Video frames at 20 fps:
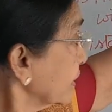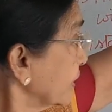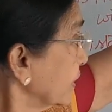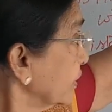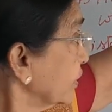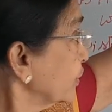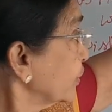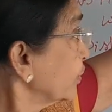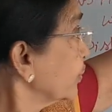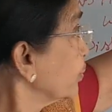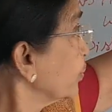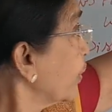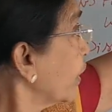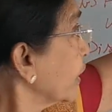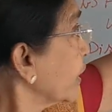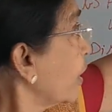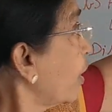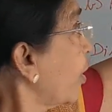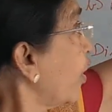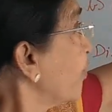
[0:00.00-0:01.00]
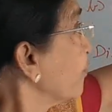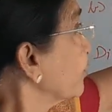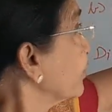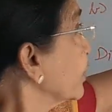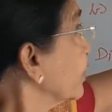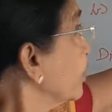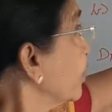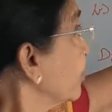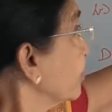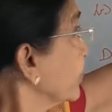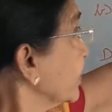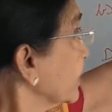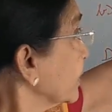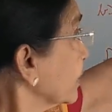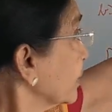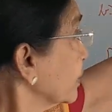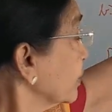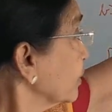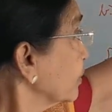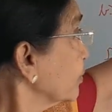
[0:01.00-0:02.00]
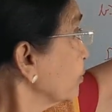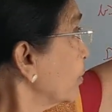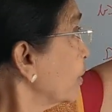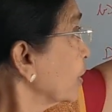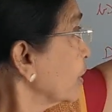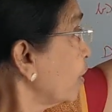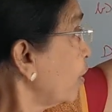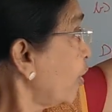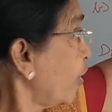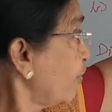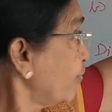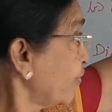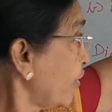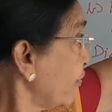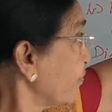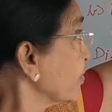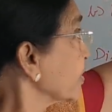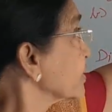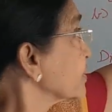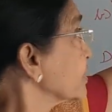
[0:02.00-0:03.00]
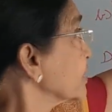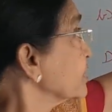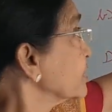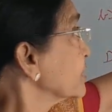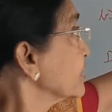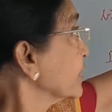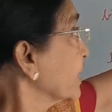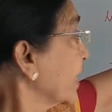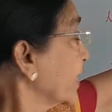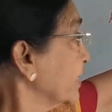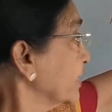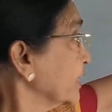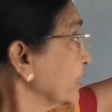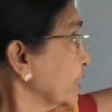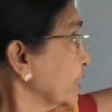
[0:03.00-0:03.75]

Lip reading: in 2.5 hours is 90